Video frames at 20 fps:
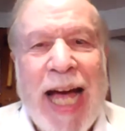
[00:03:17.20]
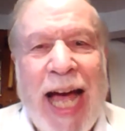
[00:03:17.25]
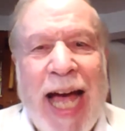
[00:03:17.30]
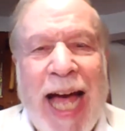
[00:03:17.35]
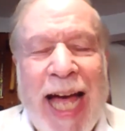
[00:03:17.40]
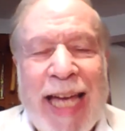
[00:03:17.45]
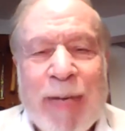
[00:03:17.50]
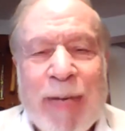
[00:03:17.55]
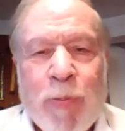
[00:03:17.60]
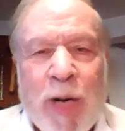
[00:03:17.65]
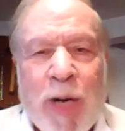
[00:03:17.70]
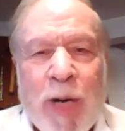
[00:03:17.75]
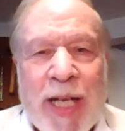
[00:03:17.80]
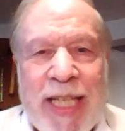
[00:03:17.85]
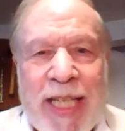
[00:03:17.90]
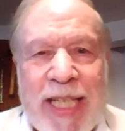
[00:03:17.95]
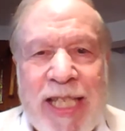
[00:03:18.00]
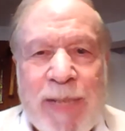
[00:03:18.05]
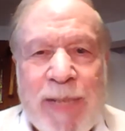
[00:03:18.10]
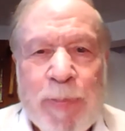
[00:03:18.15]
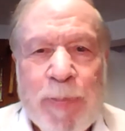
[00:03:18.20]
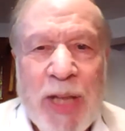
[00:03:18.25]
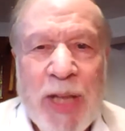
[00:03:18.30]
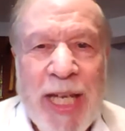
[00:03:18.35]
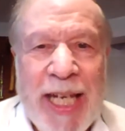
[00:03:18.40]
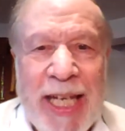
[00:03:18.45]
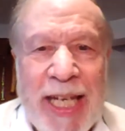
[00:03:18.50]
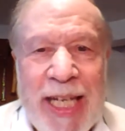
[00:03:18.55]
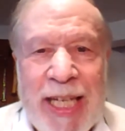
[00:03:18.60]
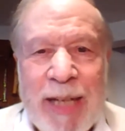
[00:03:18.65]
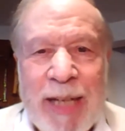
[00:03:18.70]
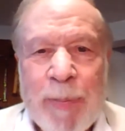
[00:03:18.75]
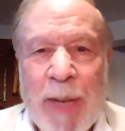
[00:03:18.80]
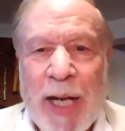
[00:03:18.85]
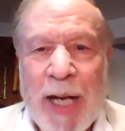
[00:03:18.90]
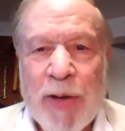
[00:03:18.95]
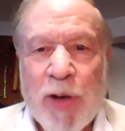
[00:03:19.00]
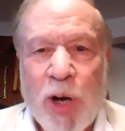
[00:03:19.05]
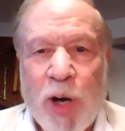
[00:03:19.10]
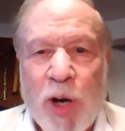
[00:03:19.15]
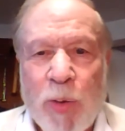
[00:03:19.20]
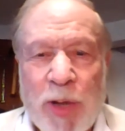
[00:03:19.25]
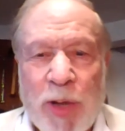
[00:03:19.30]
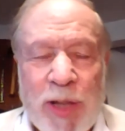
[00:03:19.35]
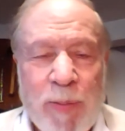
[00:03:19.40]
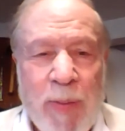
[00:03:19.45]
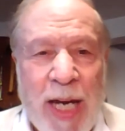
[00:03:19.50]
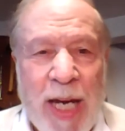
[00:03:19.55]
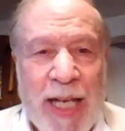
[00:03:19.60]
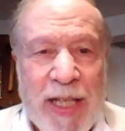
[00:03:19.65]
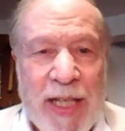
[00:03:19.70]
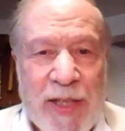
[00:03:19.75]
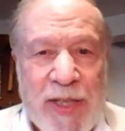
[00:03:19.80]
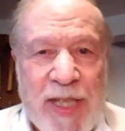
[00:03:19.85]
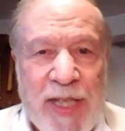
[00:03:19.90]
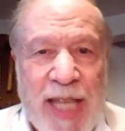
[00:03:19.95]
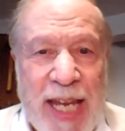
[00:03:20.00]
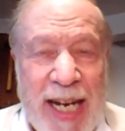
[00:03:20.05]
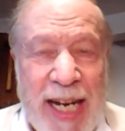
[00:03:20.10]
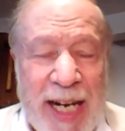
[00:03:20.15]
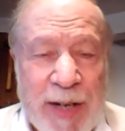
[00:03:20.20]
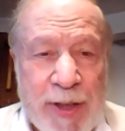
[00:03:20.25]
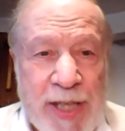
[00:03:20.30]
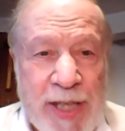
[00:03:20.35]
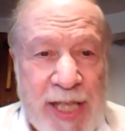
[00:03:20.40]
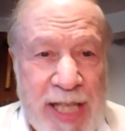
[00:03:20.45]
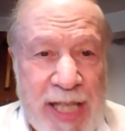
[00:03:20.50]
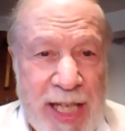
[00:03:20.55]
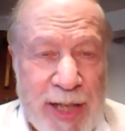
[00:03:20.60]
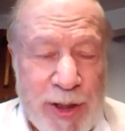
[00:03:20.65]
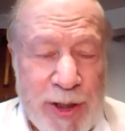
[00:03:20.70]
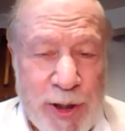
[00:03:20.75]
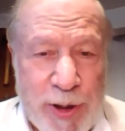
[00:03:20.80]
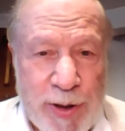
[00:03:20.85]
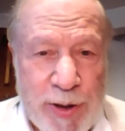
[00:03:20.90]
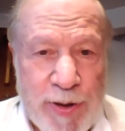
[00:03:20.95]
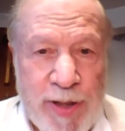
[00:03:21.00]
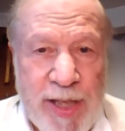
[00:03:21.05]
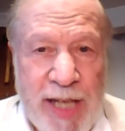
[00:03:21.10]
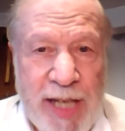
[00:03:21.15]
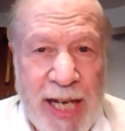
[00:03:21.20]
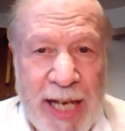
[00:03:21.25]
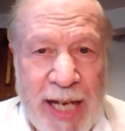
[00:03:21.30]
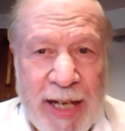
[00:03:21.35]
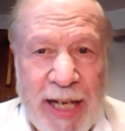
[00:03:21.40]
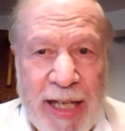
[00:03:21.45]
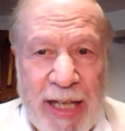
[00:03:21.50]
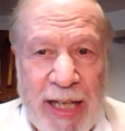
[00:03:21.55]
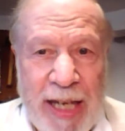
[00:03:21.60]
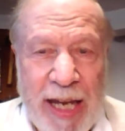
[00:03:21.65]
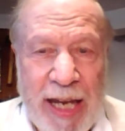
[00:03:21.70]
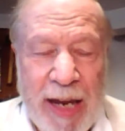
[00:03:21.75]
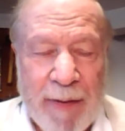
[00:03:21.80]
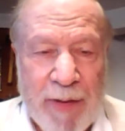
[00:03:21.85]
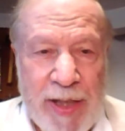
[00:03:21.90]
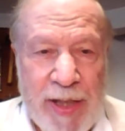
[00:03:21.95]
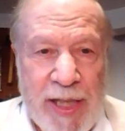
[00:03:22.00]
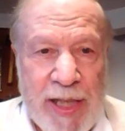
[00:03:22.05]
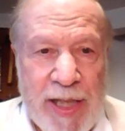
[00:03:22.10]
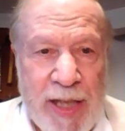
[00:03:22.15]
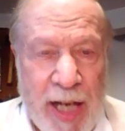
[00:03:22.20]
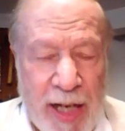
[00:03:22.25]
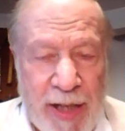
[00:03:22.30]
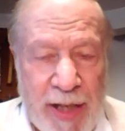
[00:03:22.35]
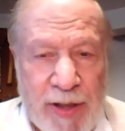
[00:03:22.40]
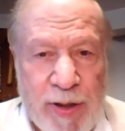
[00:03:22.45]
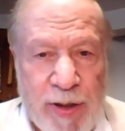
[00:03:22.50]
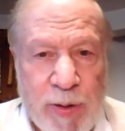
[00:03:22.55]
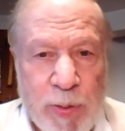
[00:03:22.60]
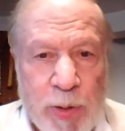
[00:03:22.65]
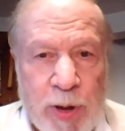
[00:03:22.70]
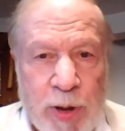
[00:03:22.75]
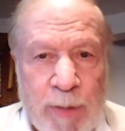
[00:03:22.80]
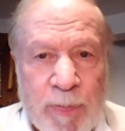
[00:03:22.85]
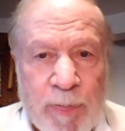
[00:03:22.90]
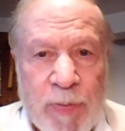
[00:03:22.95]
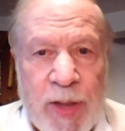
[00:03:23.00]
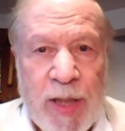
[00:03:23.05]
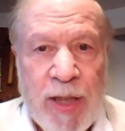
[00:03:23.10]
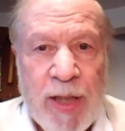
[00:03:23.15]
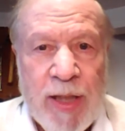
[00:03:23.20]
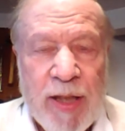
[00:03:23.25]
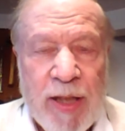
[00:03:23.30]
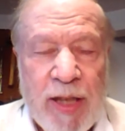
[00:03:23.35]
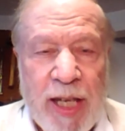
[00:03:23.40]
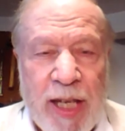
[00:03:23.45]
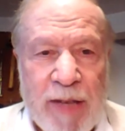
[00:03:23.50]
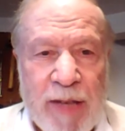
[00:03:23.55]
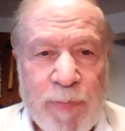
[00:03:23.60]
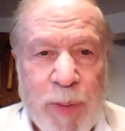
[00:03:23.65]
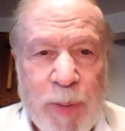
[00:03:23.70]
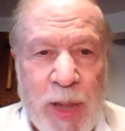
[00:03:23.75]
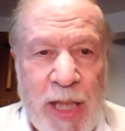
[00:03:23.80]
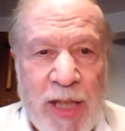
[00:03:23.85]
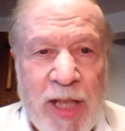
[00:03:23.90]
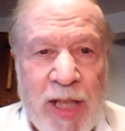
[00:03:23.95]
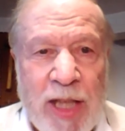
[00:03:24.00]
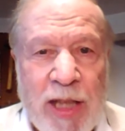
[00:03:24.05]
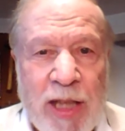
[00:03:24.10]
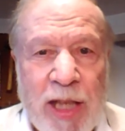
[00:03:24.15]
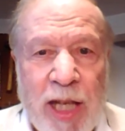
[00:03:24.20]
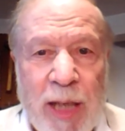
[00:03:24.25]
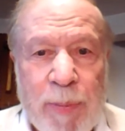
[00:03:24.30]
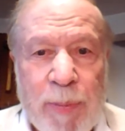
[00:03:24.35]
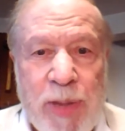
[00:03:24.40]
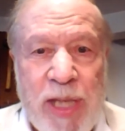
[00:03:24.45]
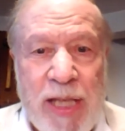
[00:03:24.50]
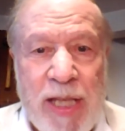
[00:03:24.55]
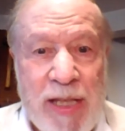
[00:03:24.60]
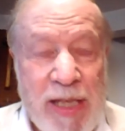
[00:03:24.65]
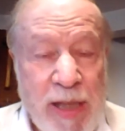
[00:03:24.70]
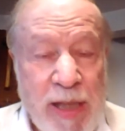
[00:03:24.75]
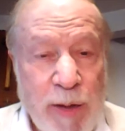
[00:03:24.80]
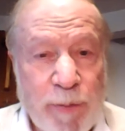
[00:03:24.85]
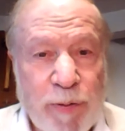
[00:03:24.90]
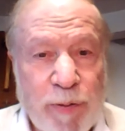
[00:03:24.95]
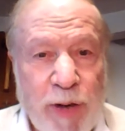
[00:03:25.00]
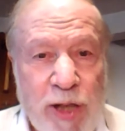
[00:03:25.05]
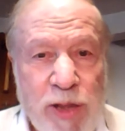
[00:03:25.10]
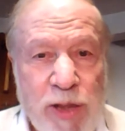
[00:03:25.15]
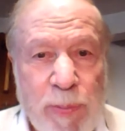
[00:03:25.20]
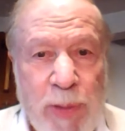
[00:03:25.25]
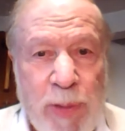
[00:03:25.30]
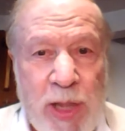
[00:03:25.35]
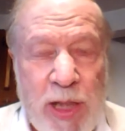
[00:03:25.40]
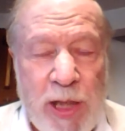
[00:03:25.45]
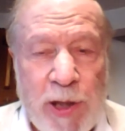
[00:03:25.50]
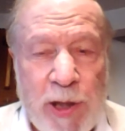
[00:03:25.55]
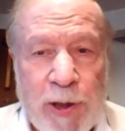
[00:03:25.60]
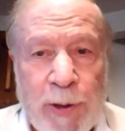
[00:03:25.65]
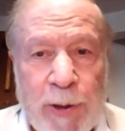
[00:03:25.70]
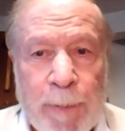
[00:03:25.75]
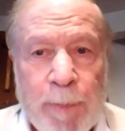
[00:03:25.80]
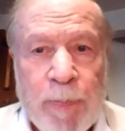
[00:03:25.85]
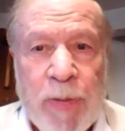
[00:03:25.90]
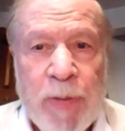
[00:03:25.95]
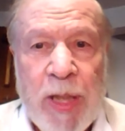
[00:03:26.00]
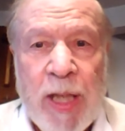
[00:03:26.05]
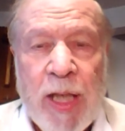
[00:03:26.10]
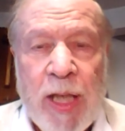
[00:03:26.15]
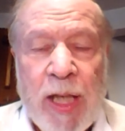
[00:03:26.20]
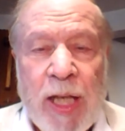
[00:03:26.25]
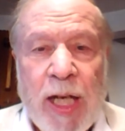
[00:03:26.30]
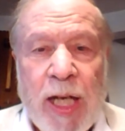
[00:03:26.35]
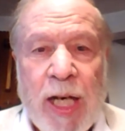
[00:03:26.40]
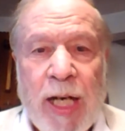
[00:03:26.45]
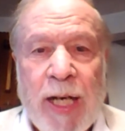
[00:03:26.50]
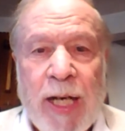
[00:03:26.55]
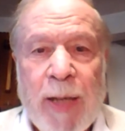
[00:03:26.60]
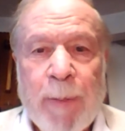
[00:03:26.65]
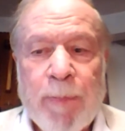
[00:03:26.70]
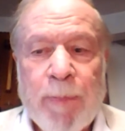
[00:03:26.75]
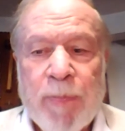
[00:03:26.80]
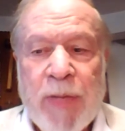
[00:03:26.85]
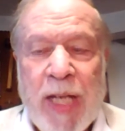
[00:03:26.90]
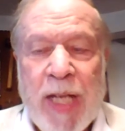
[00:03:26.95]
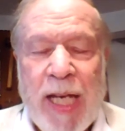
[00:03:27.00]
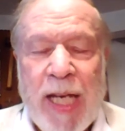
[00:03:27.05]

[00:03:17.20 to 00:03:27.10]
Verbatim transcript: I want to explain about Owen and Miles. They are seniors at Evanston High School. They have been in the club since their freshman year. Um,